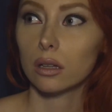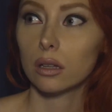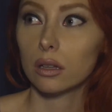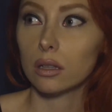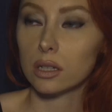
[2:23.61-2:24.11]

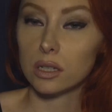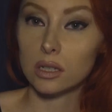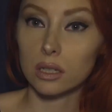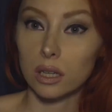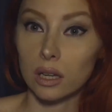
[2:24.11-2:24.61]
the
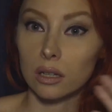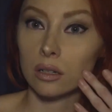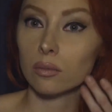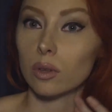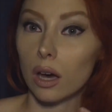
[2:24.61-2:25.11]

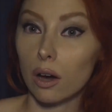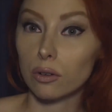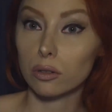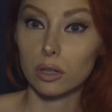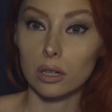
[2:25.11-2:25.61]
skin, the
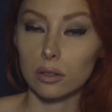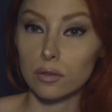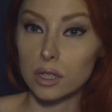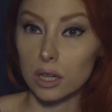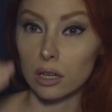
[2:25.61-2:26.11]
outer layer of
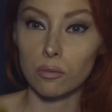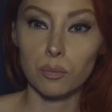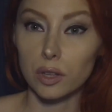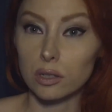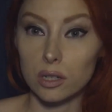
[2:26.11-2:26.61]
skin,
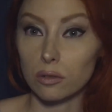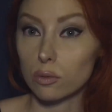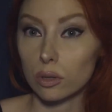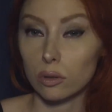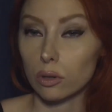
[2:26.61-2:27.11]
this sounds
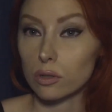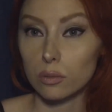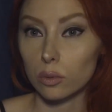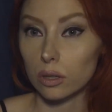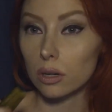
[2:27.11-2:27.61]
really gross
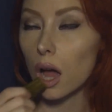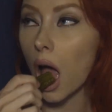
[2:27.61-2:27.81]
and weird,